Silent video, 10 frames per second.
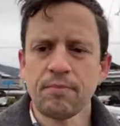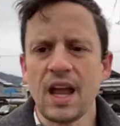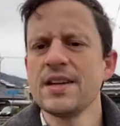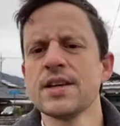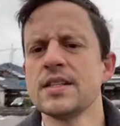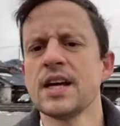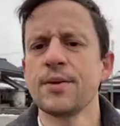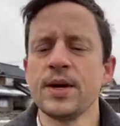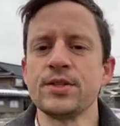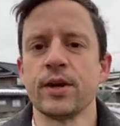I saw a
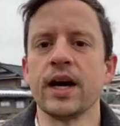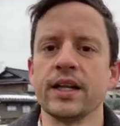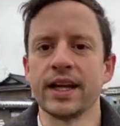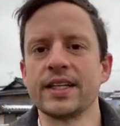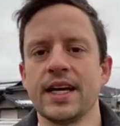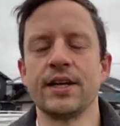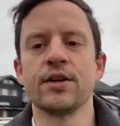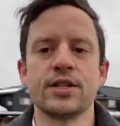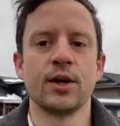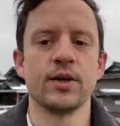documentary on like 10
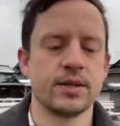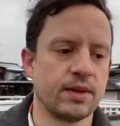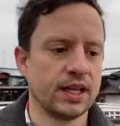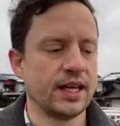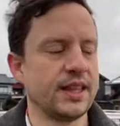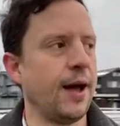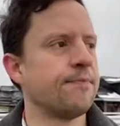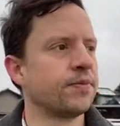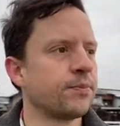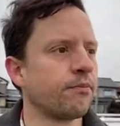years ago or something like that.
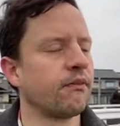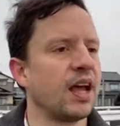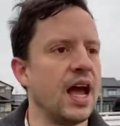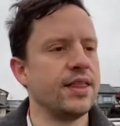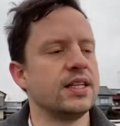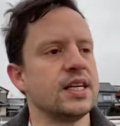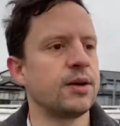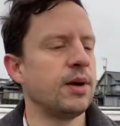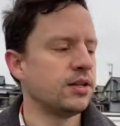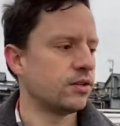And the
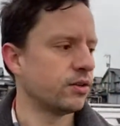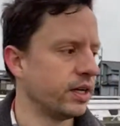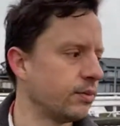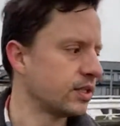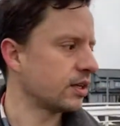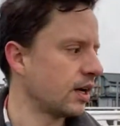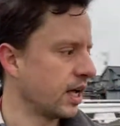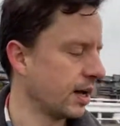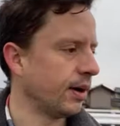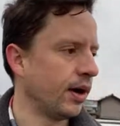documentary was talking
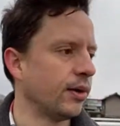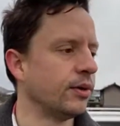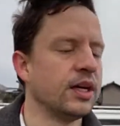about how